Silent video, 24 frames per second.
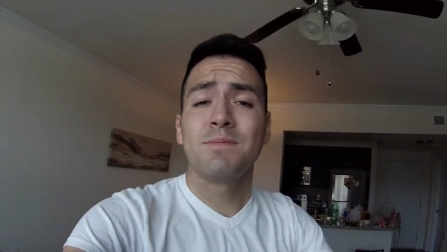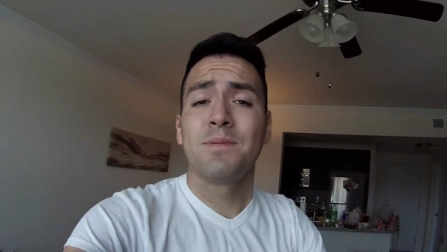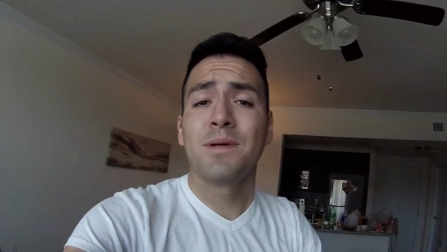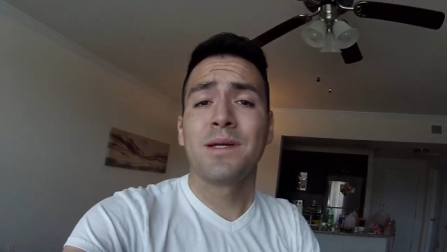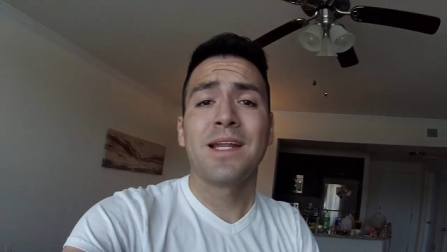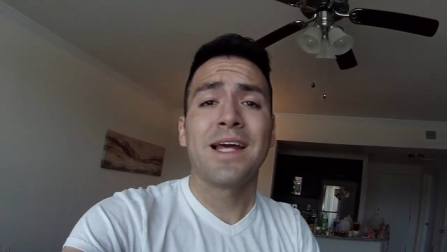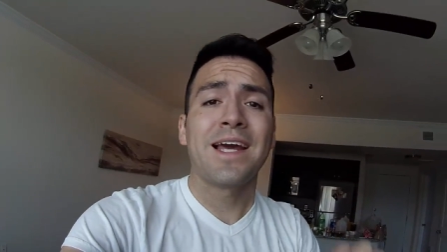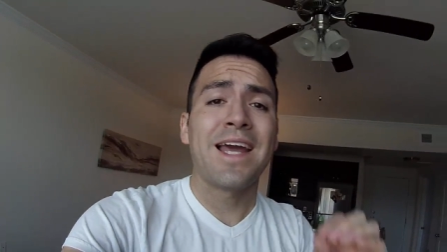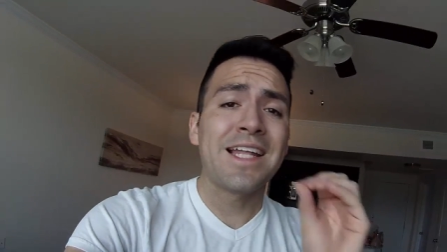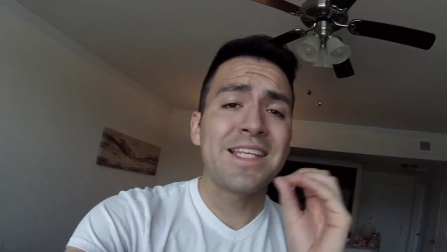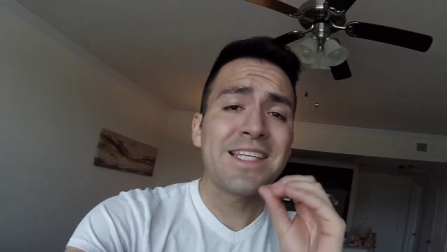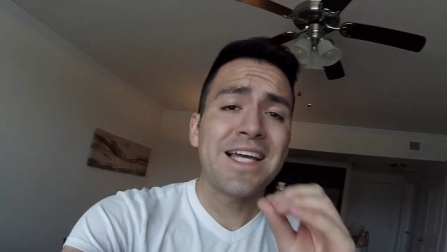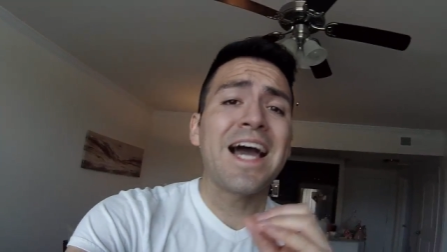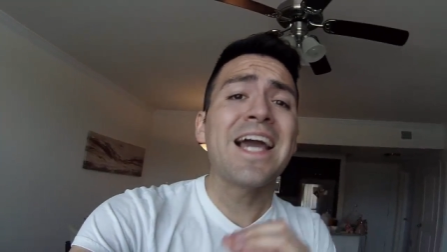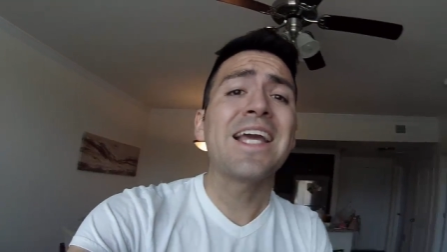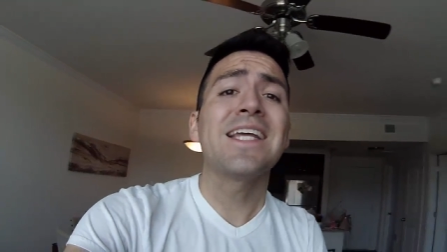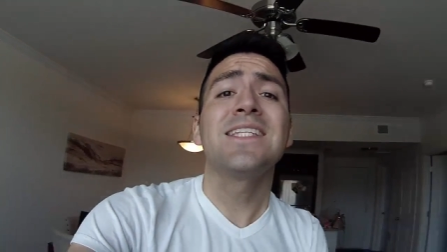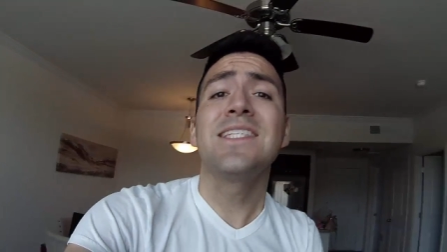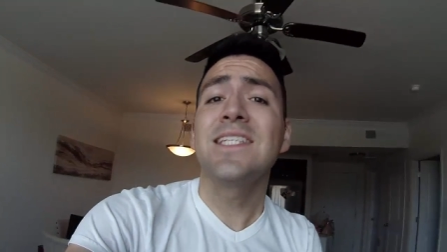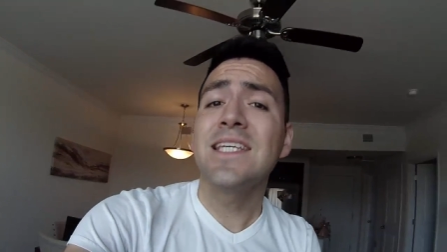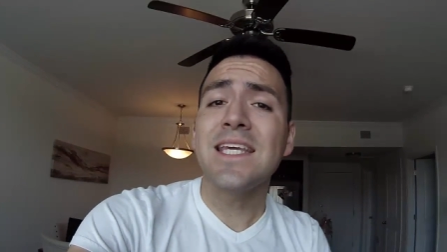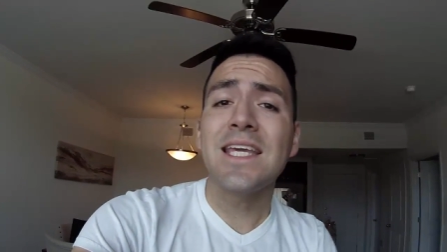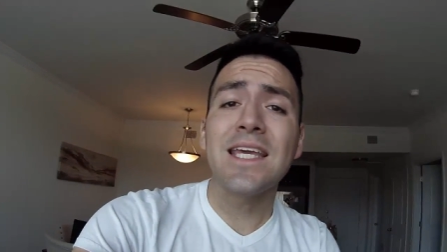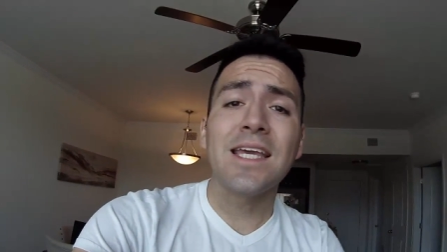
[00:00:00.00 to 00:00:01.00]
but it's
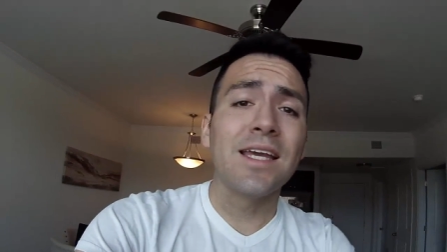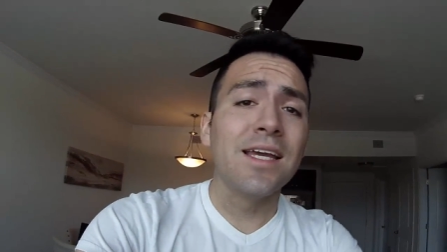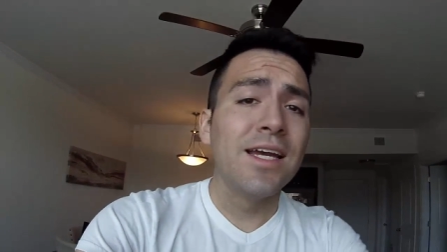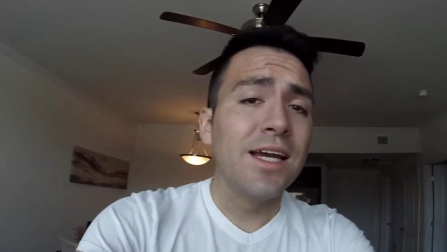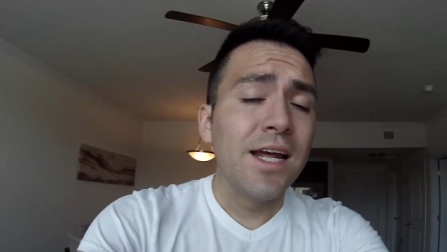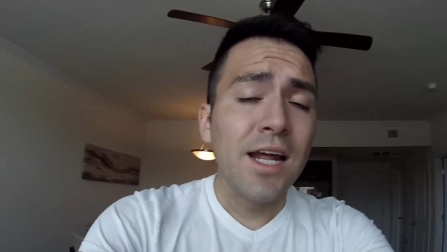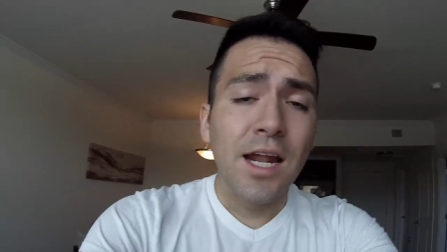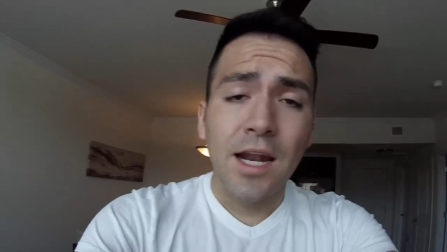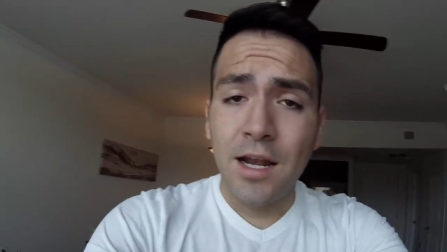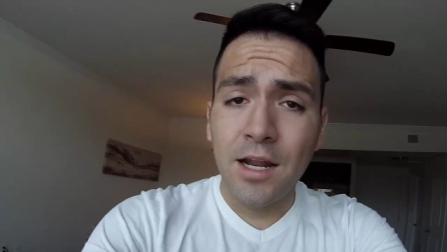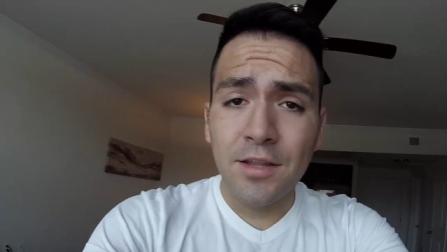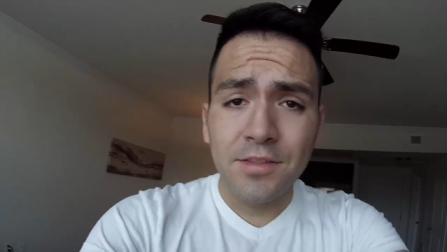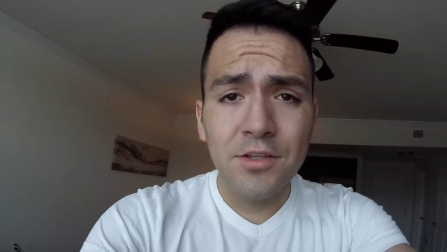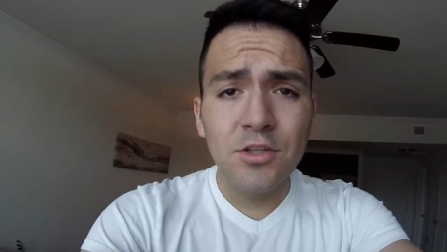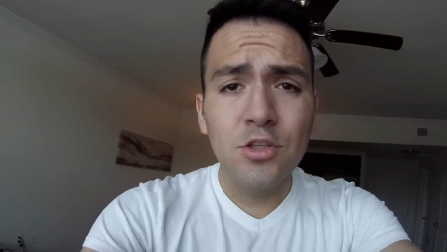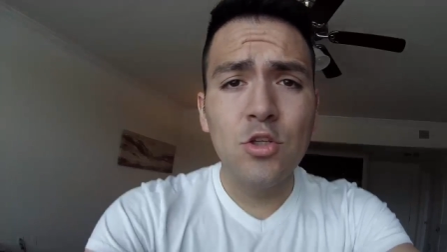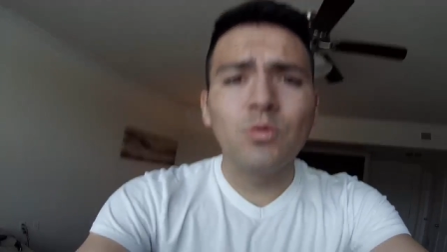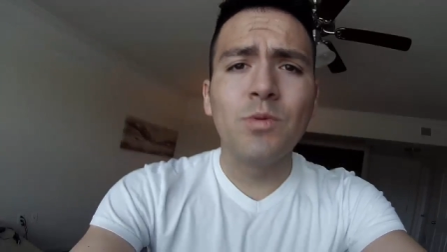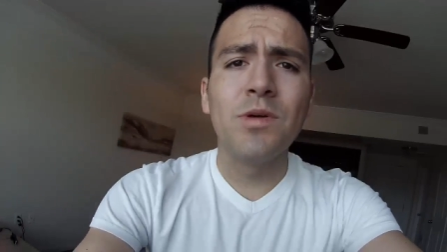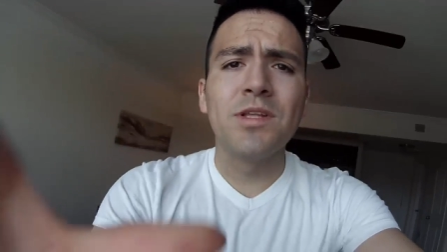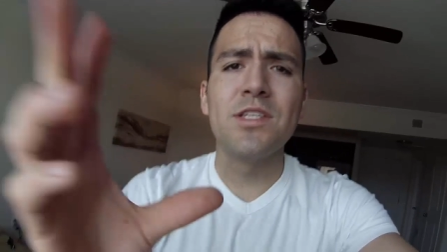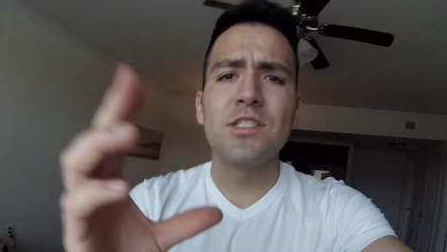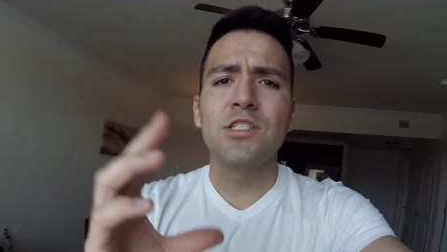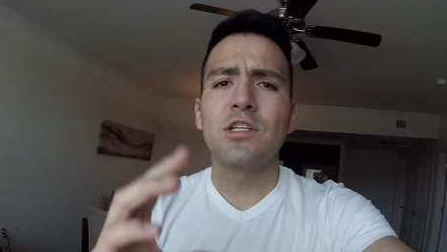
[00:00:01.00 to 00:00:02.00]
IT. Nothing to do
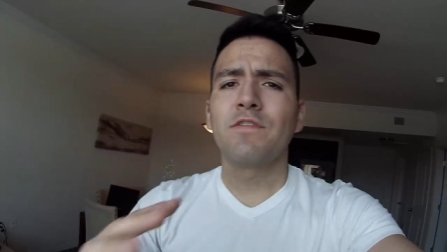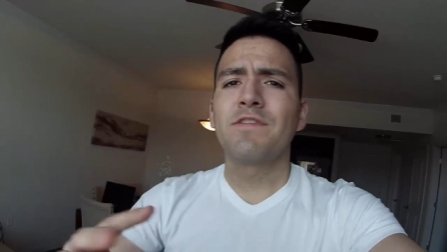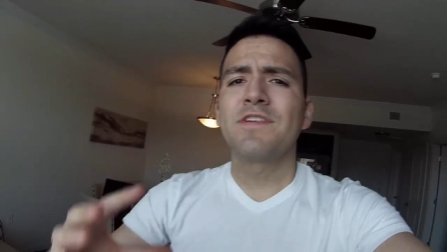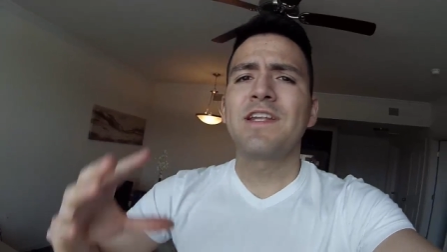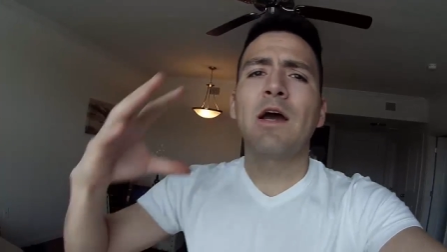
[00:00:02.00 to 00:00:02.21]
with this stuff.